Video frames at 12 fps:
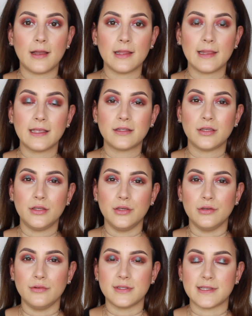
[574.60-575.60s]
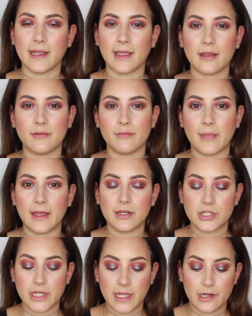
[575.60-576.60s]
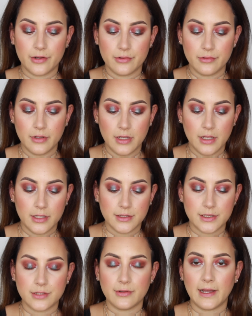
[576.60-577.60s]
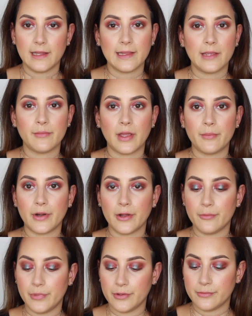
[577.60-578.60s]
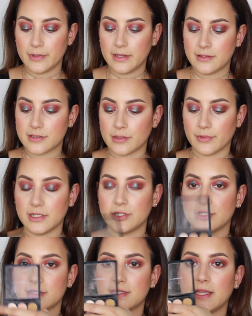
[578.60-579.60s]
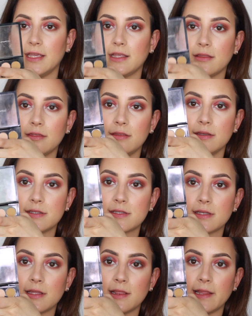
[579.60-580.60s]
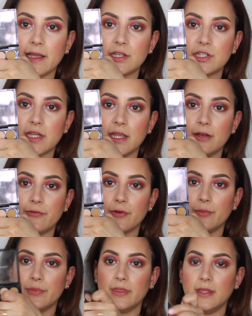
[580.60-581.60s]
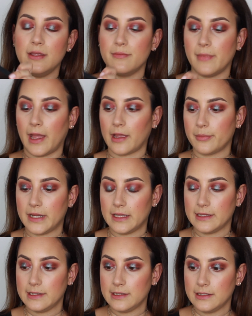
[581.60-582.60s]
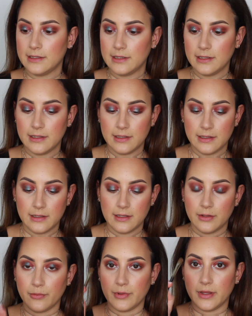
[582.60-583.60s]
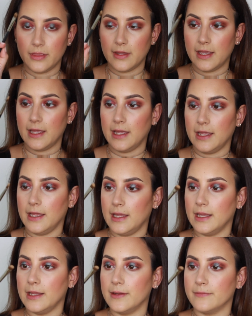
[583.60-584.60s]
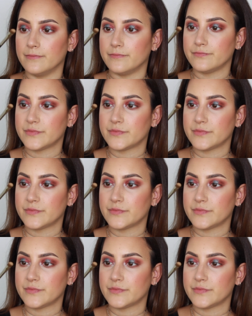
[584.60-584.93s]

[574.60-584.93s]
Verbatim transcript: I like to use like a matte shadow to highlight my brow bone with. So I'm going to just take this light shade from the MAC palette with a